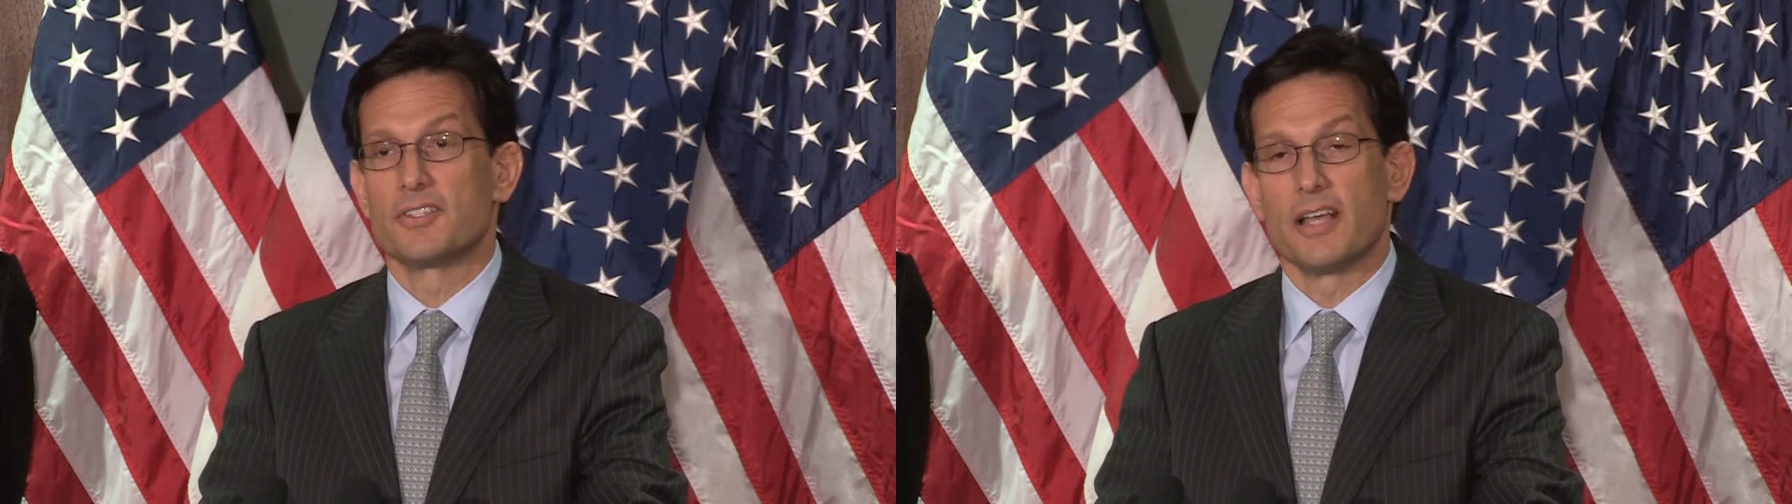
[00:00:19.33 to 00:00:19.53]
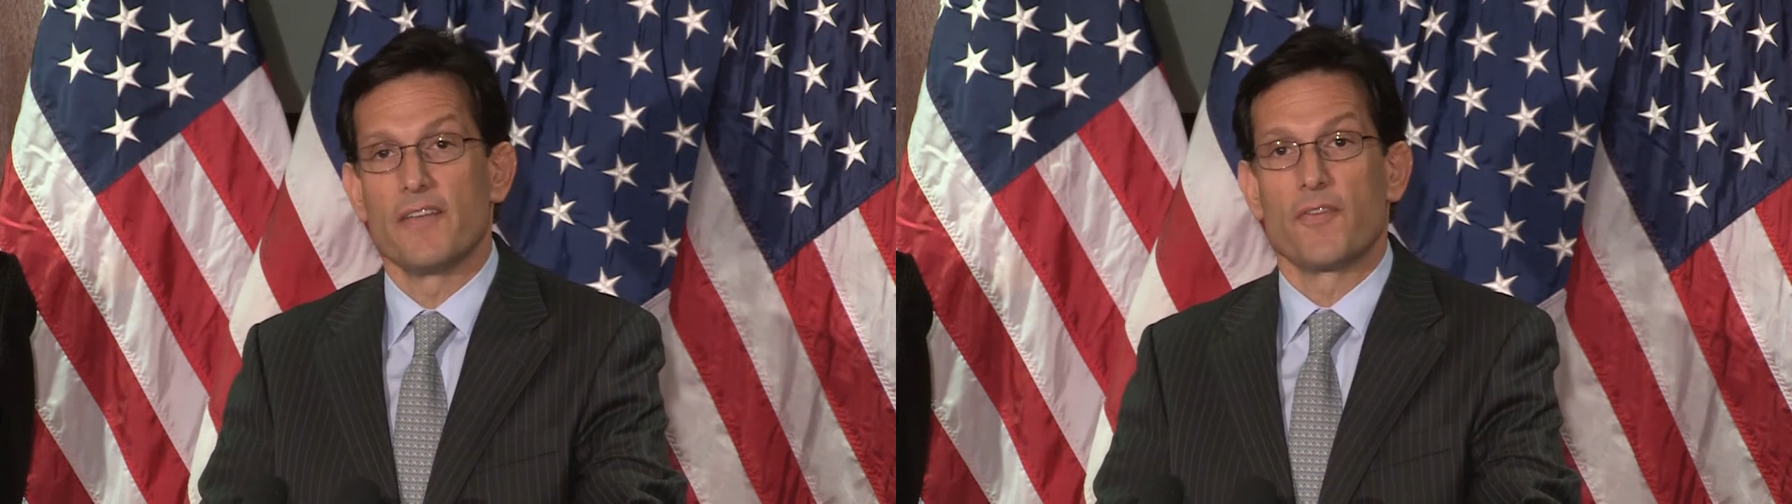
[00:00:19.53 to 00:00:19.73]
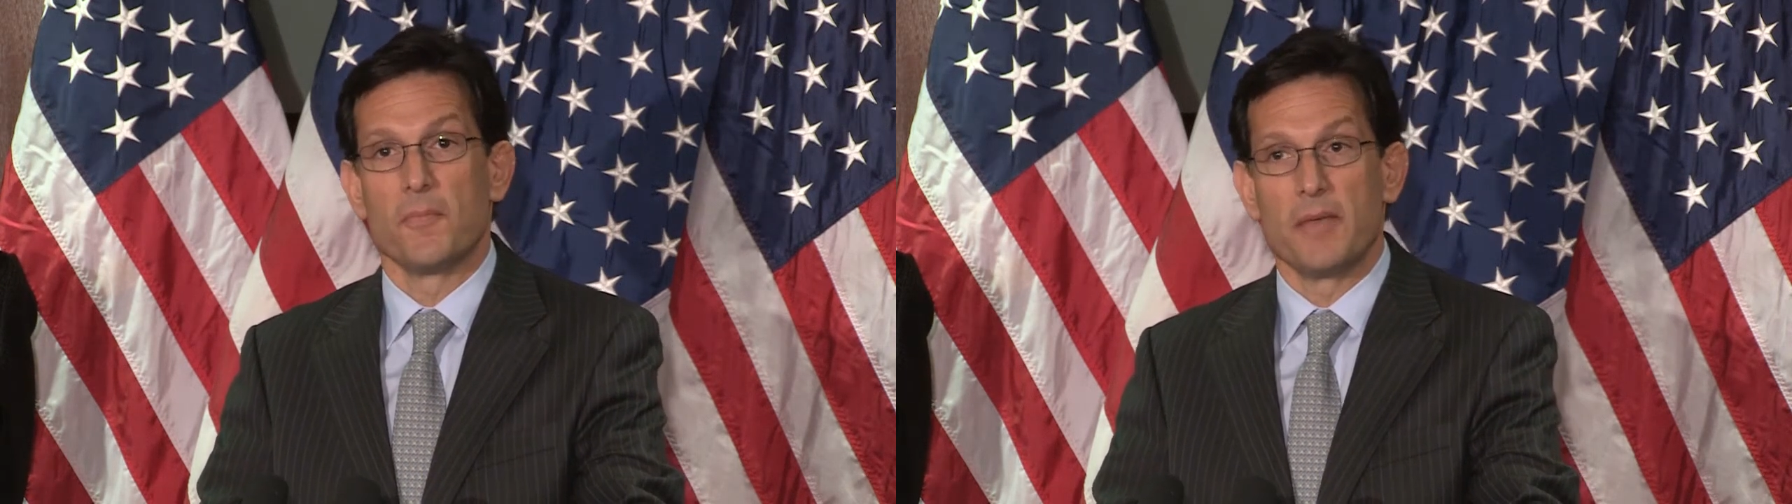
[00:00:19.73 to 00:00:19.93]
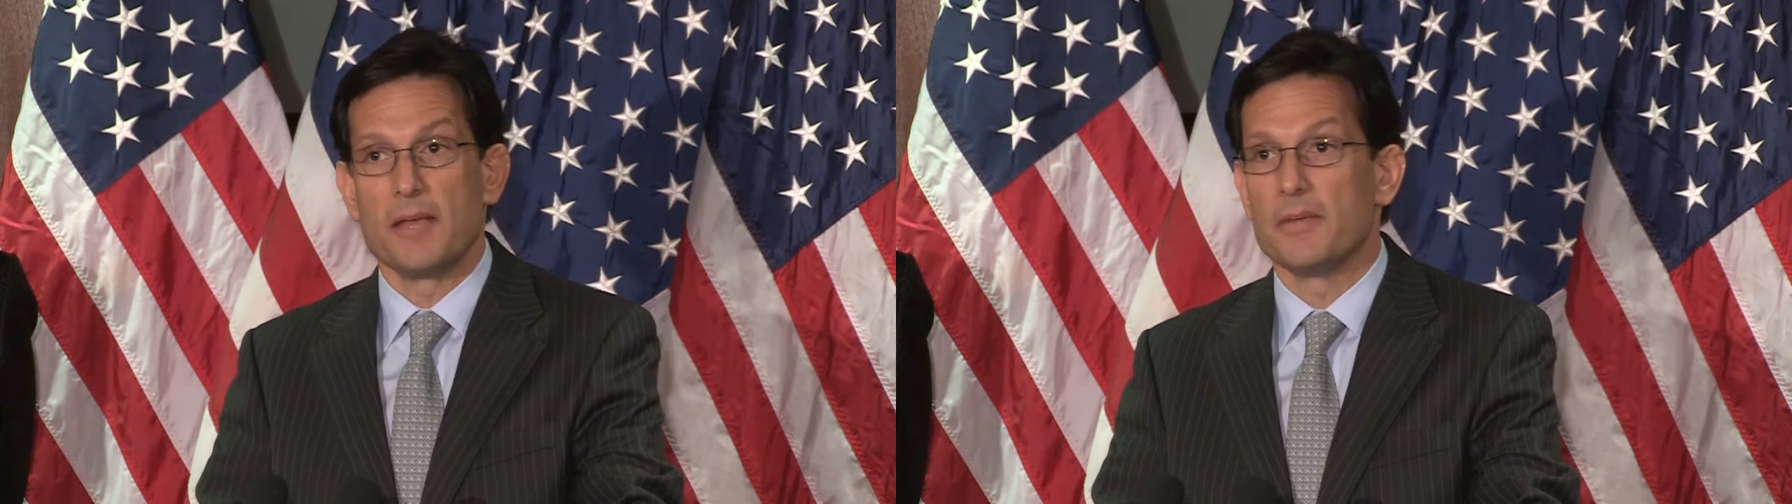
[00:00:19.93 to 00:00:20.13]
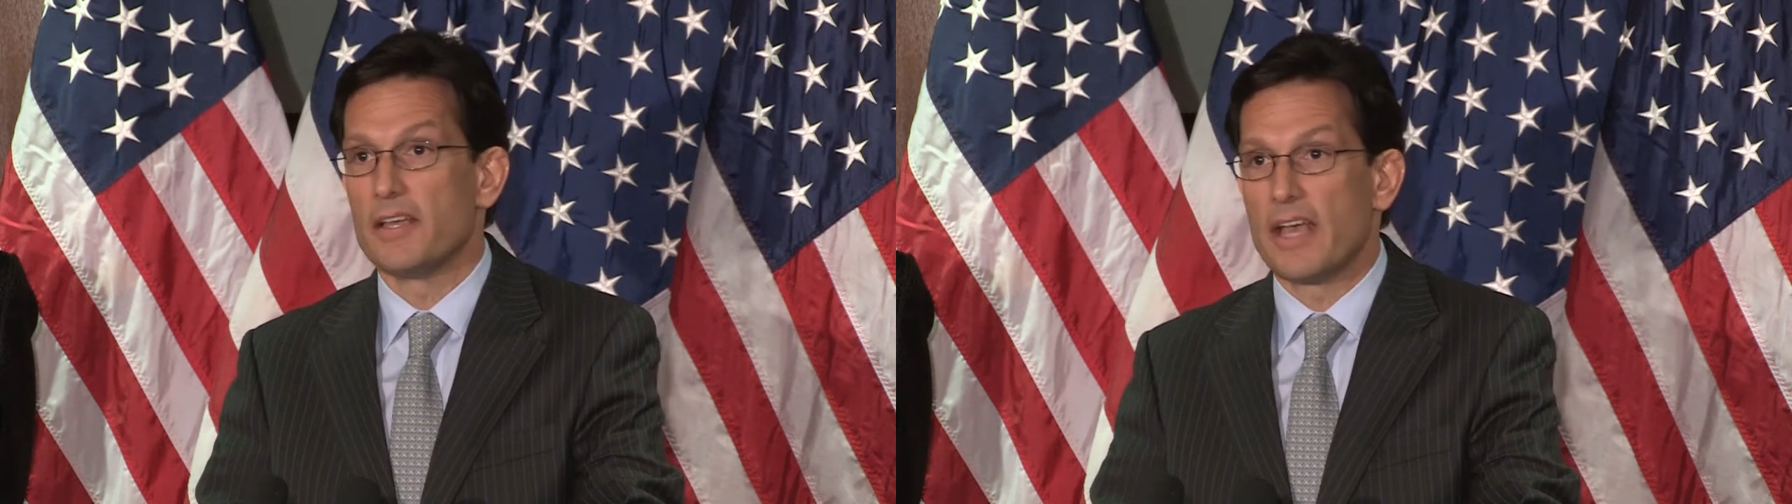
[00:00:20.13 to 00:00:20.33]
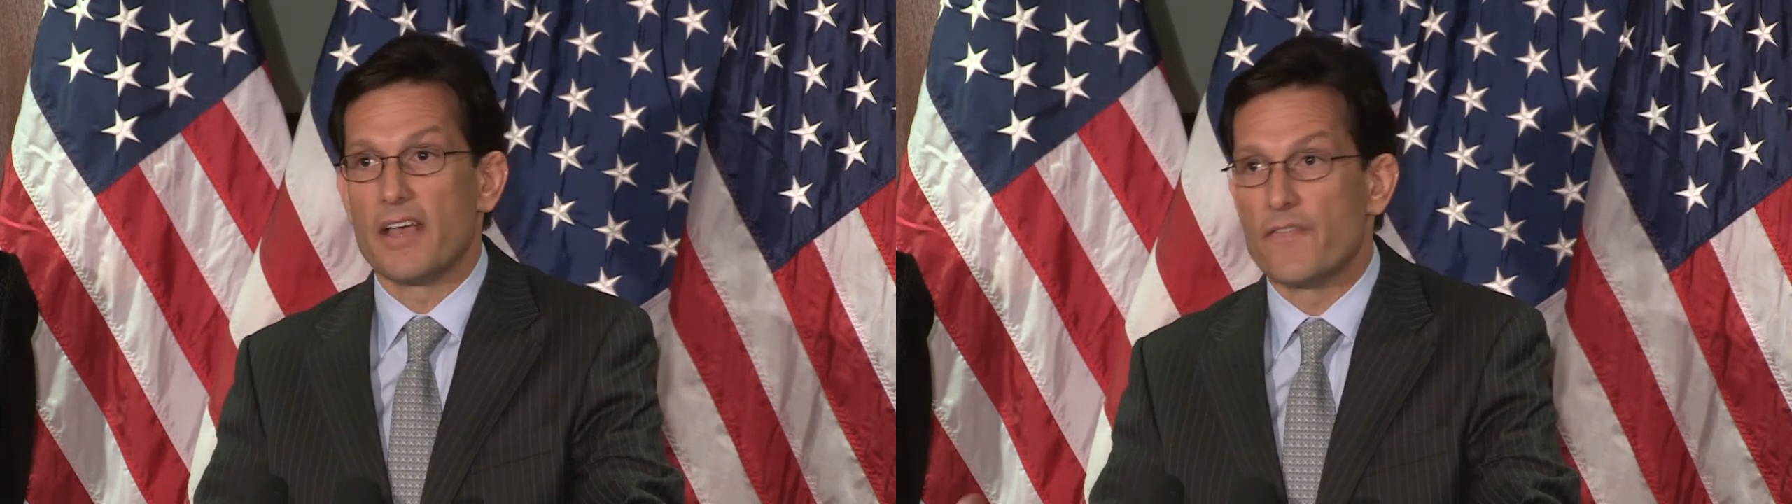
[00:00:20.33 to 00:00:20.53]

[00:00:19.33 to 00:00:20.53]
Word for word: save for maybe a